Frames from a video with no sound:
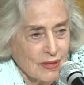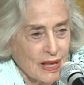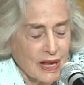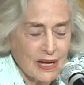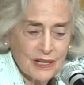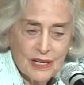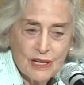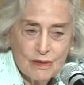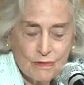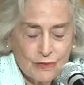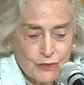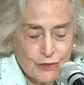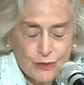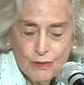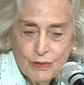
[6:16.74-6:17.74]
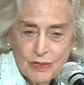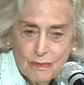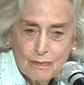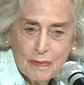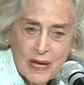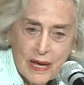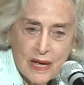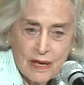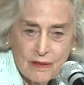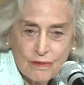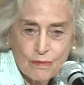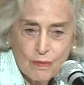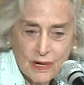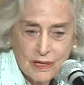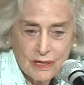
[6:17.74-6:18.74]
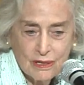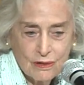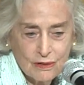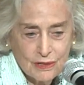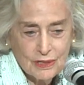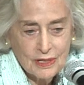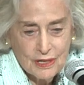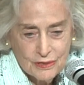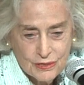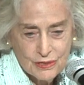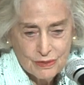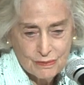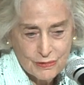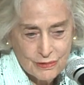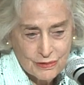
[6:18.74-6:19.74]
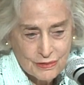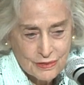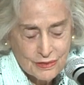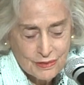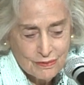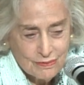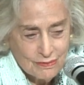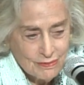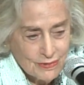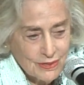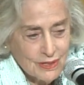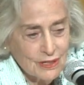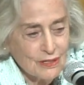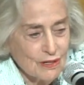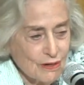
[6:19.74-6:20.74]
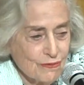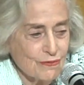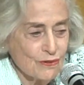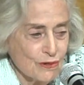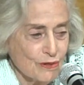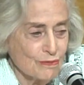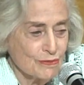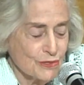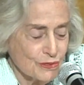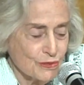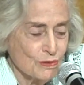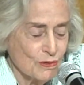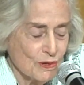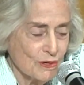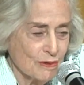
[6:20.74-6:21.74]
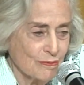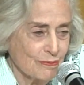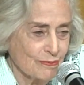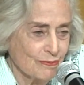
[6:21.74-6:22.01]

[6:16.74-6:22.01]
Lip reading: And he was doing math, waiting on customers in our farm store.